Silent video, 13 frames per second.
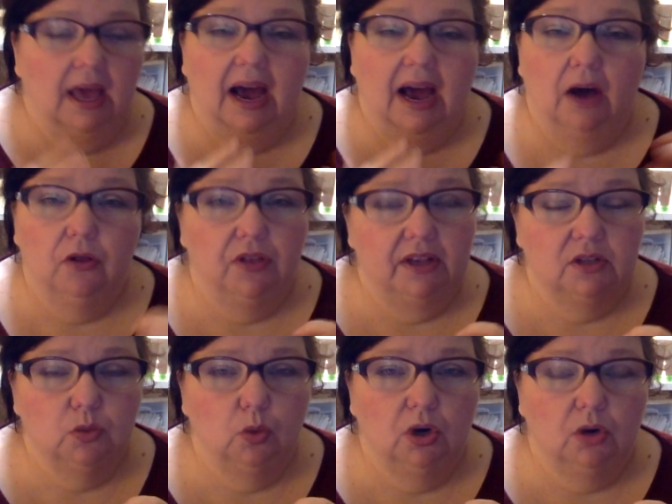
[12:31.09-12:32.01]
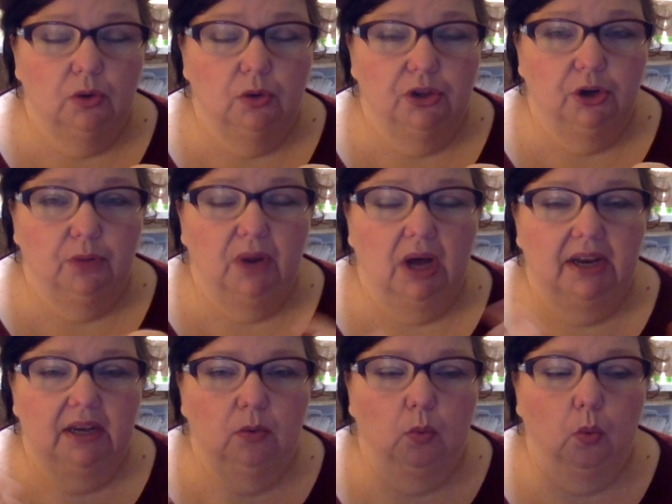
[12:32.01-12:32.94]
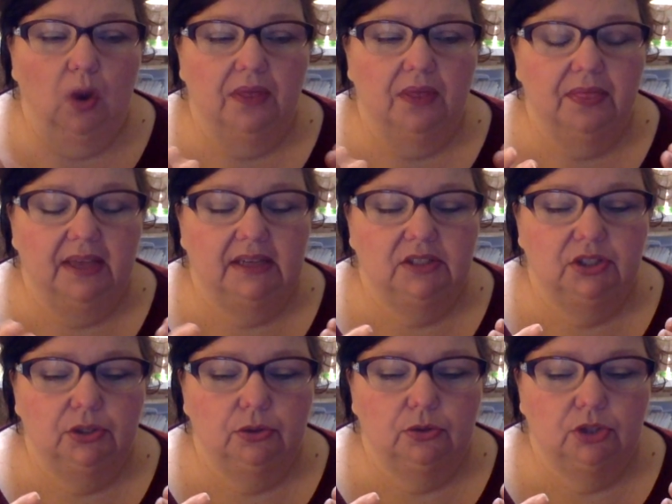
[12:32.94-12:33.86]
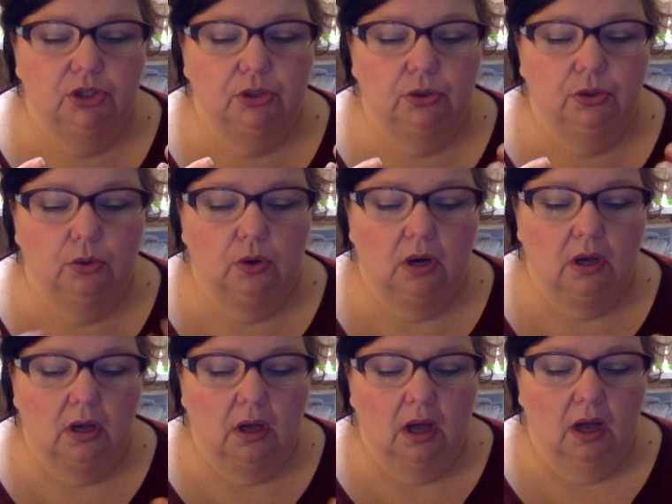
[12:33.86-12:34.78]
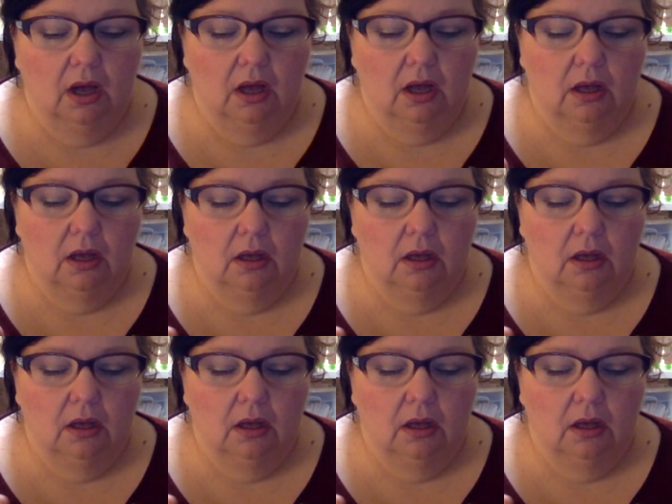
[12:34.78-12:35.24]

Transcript: how things work with your body, what they do to uh,